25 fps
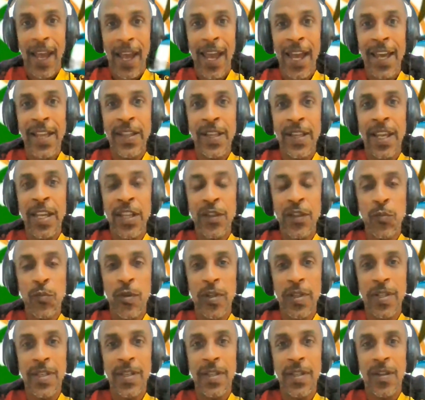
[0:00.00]
And it
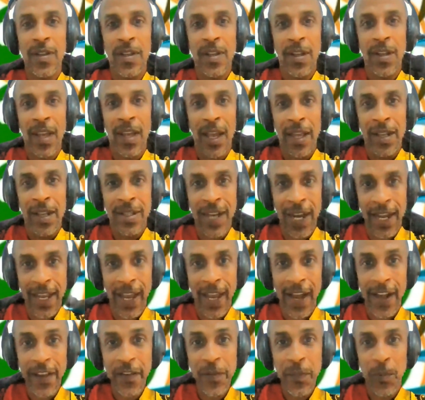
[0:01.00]
was
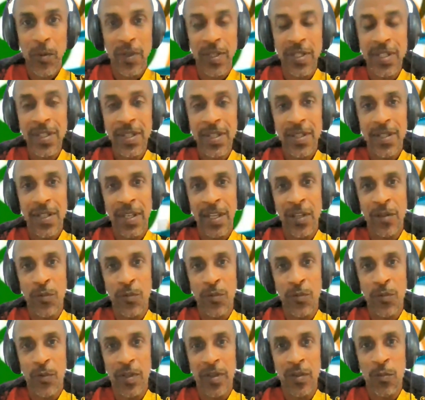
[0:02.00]
diasporans, it
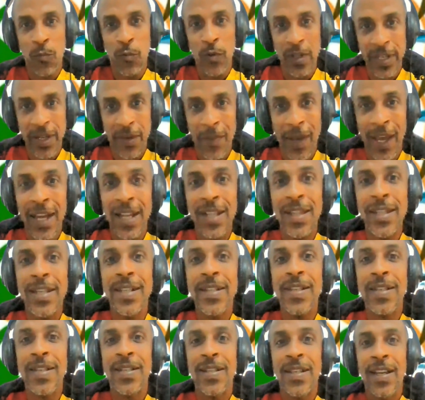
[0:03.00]
was William
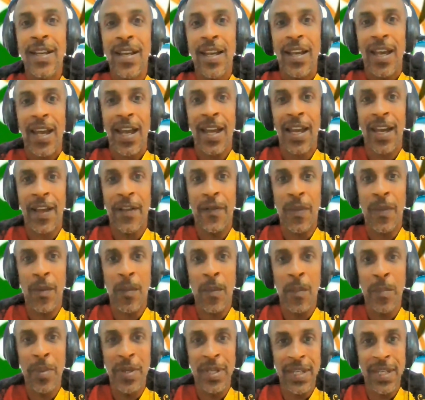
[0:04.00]
Ellis and
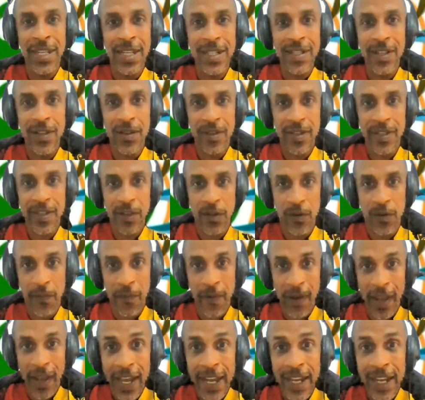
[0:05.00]
Benito
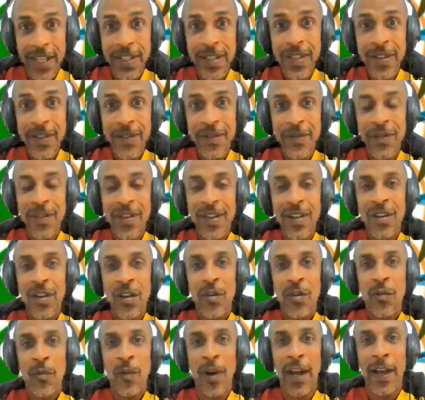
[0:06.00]
Sylvain,
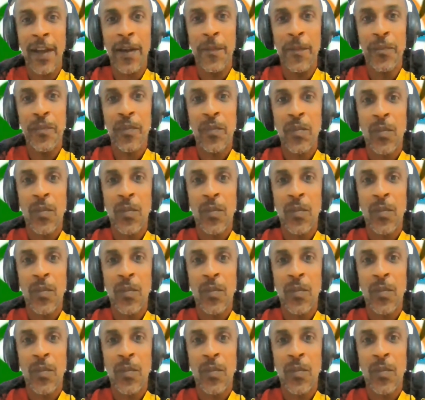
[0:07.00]
right,